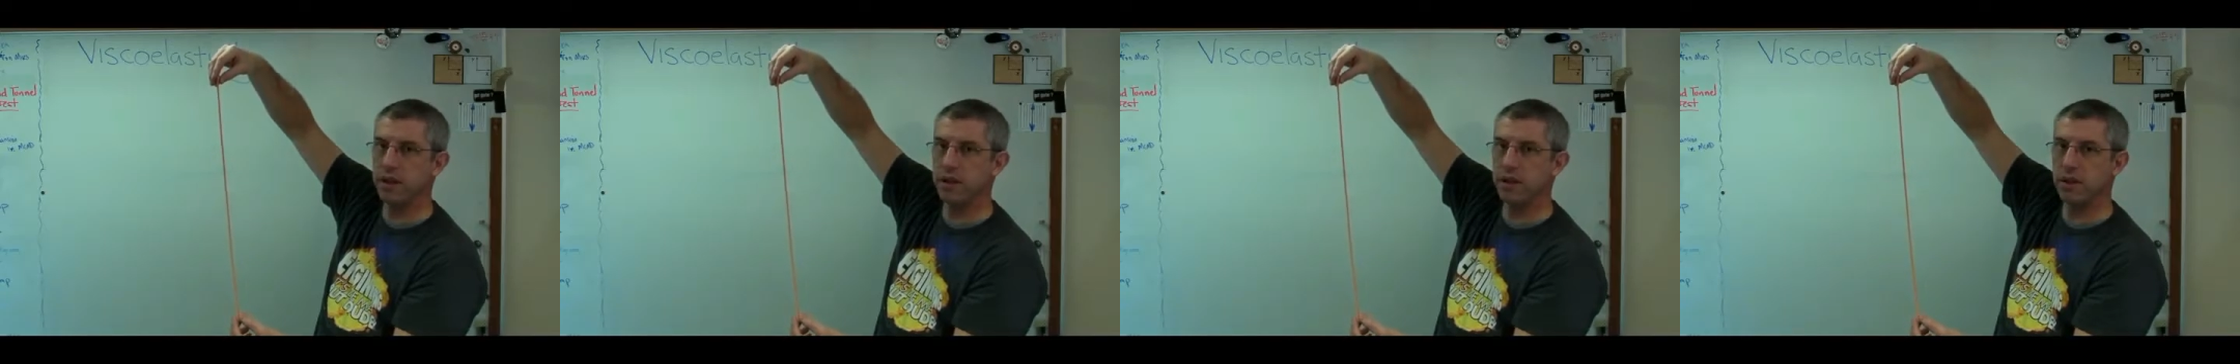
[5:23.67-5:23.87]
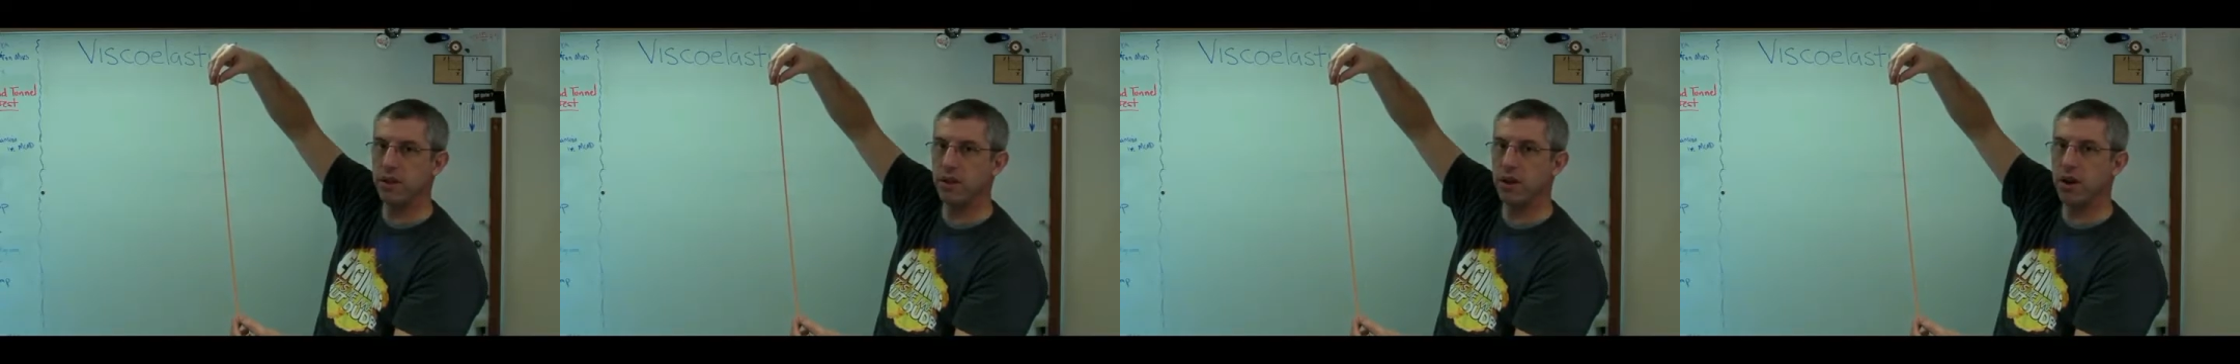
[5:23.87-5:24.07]

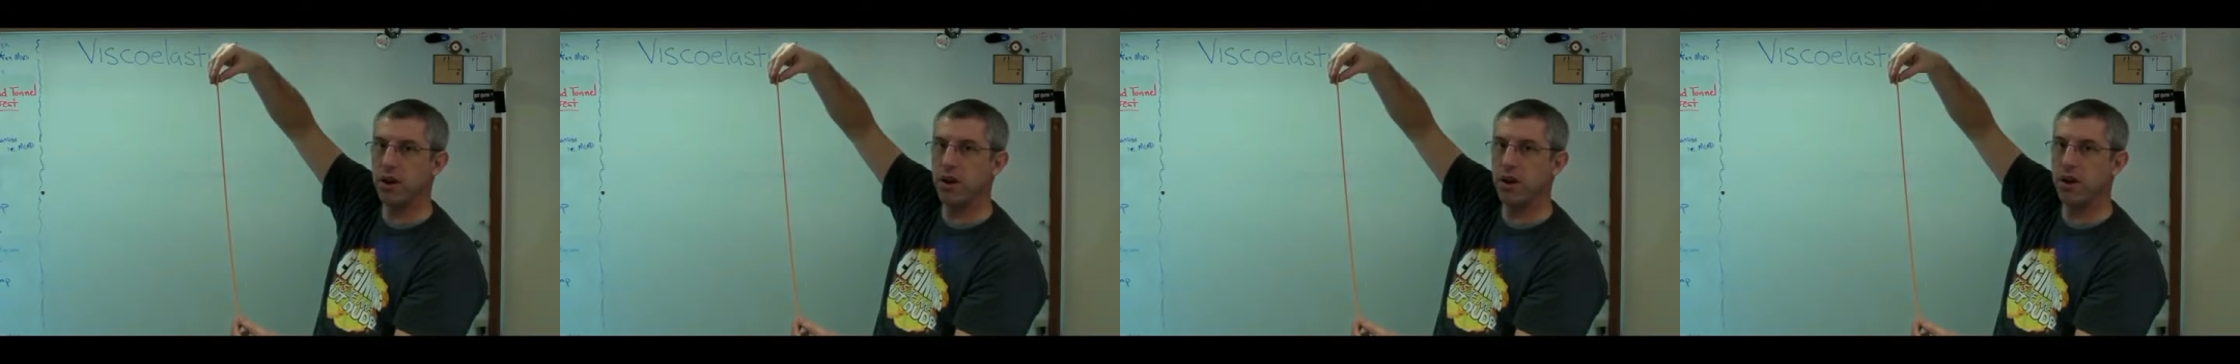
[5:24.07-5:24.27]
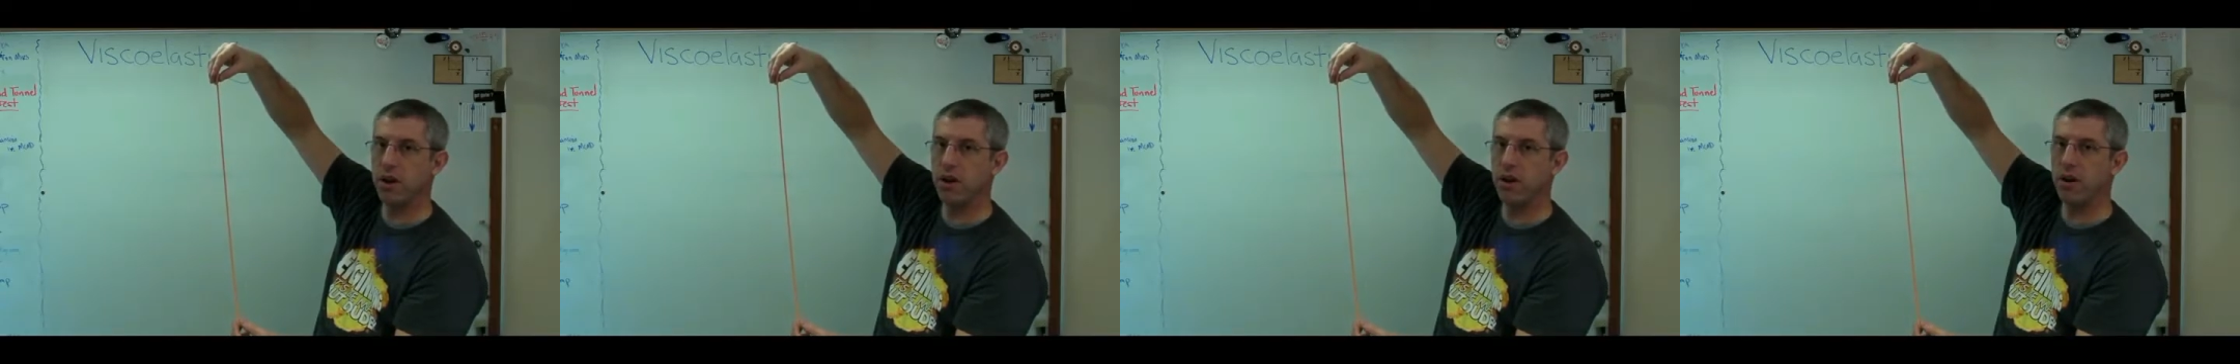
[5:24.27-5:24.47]
as
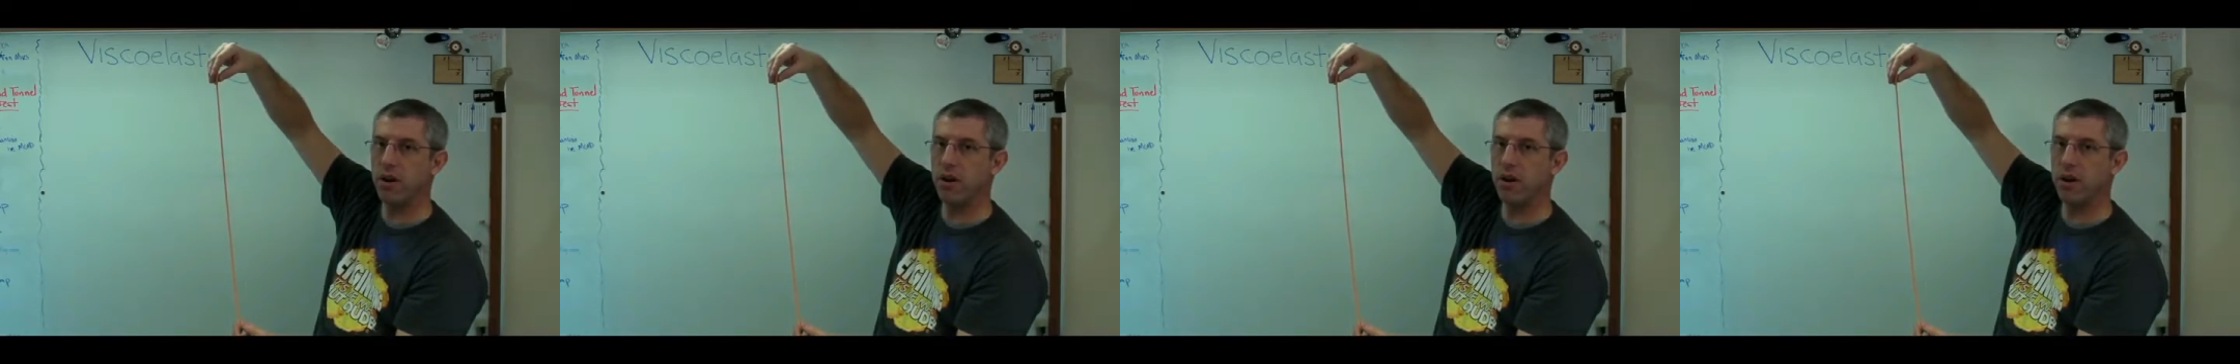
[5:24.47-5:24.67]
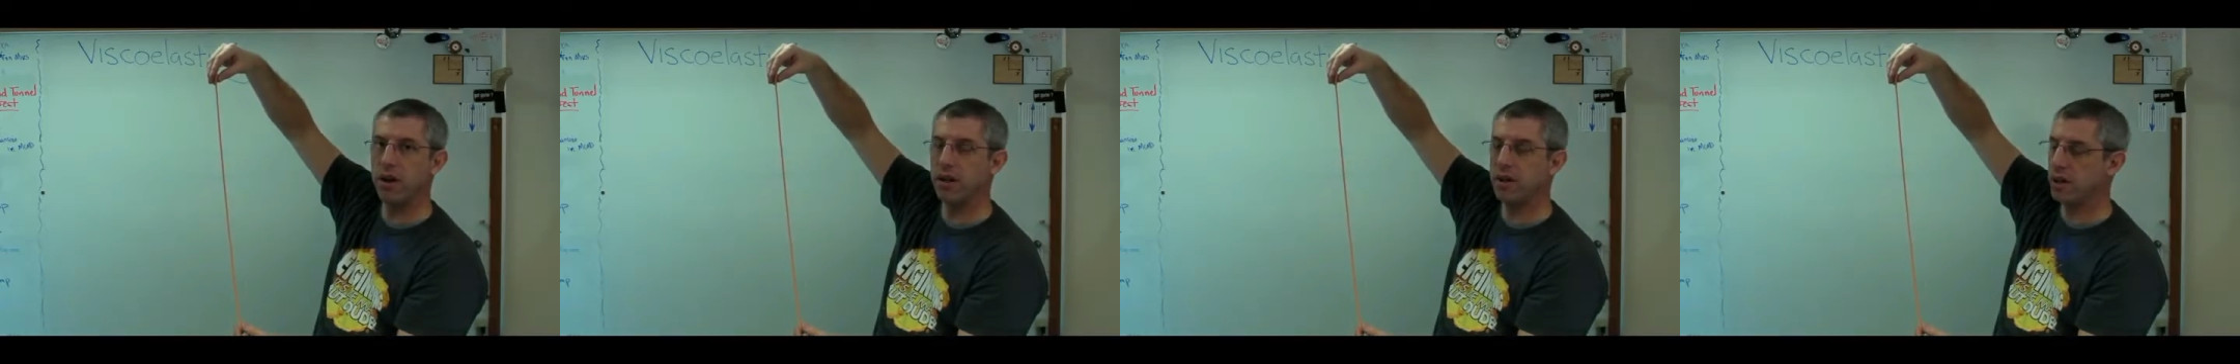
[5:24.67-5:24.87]

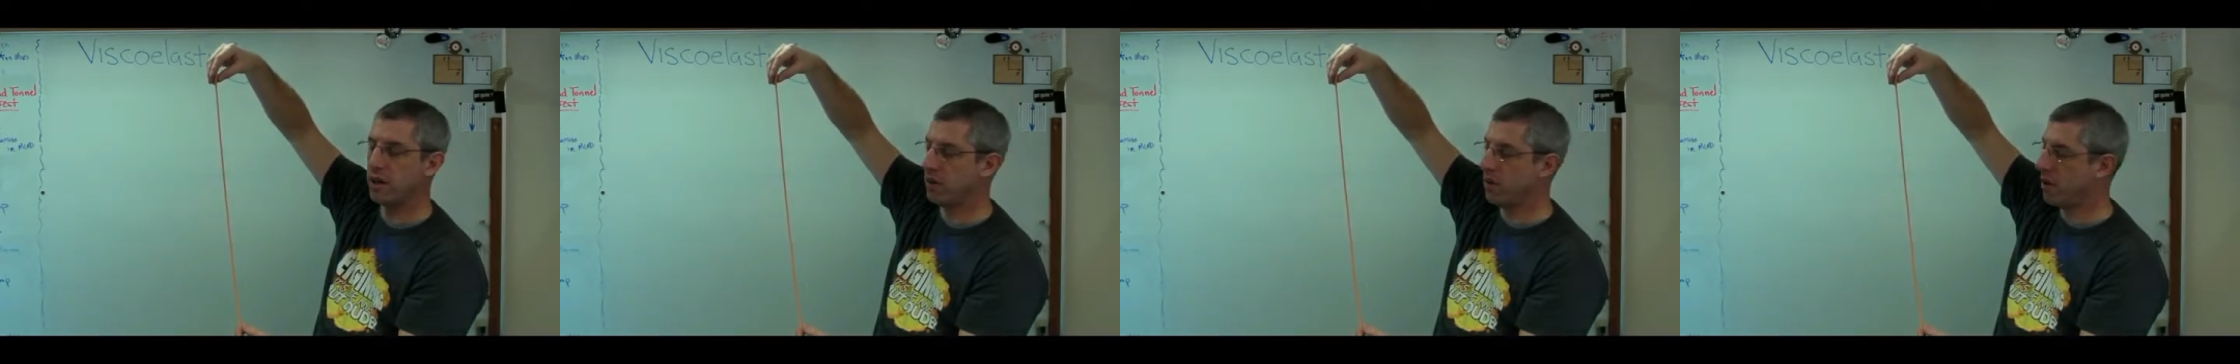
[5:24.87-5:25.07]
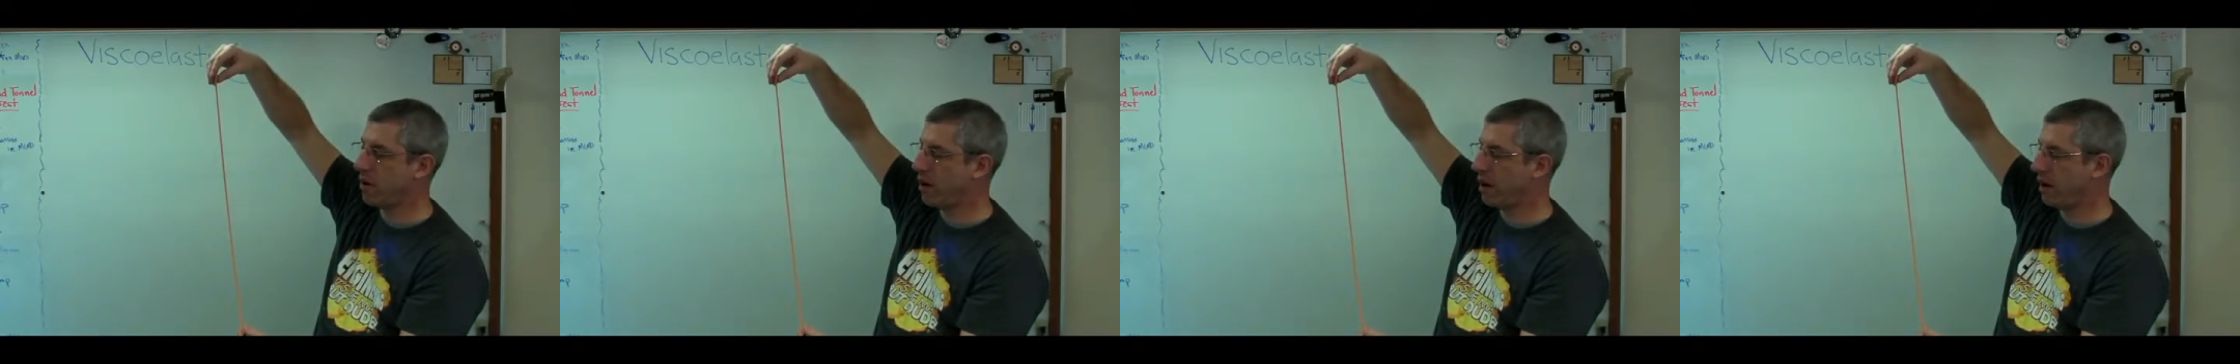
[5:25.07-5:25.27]
long as I
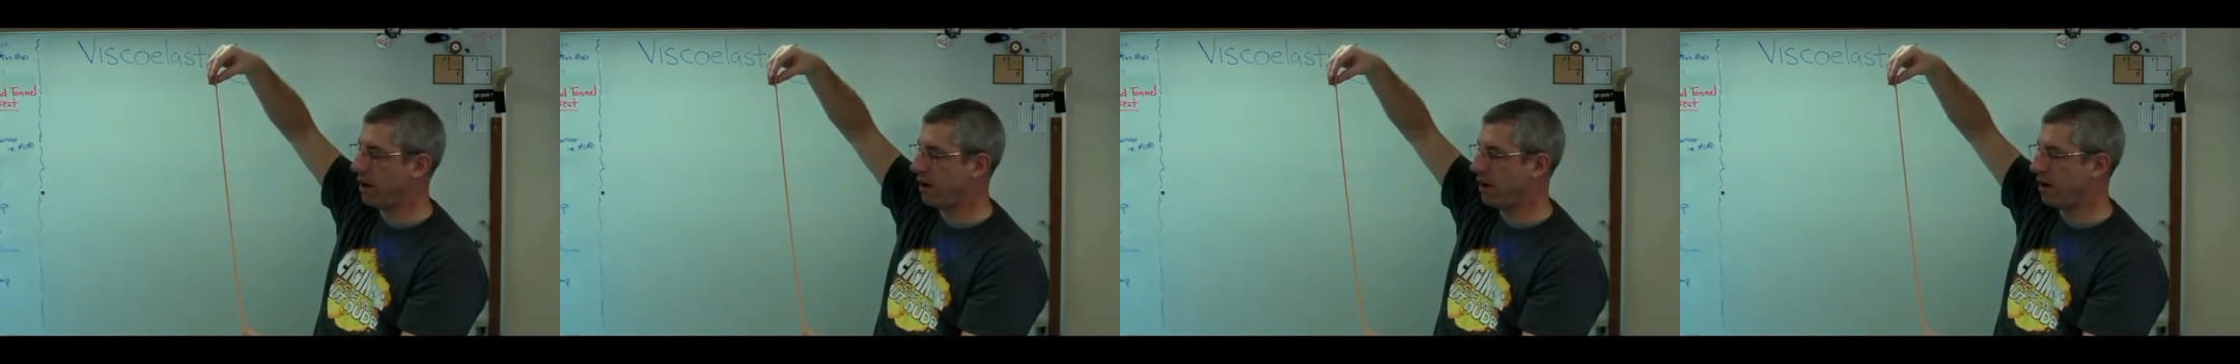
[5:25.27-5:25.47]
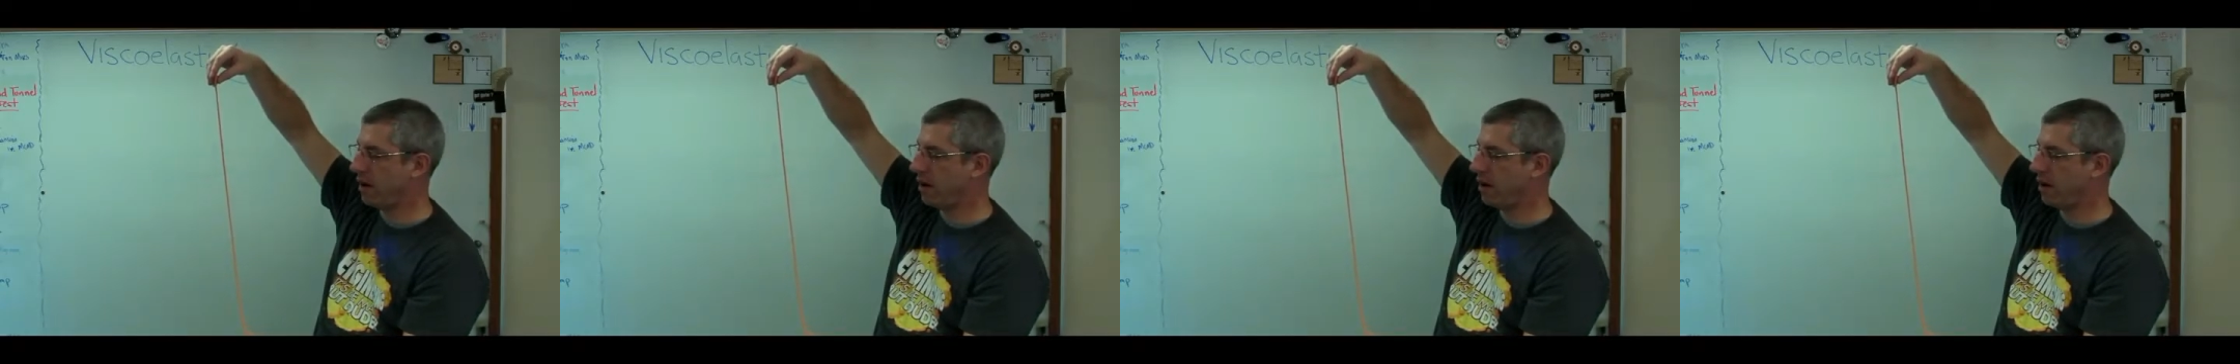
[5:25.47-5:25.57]
want.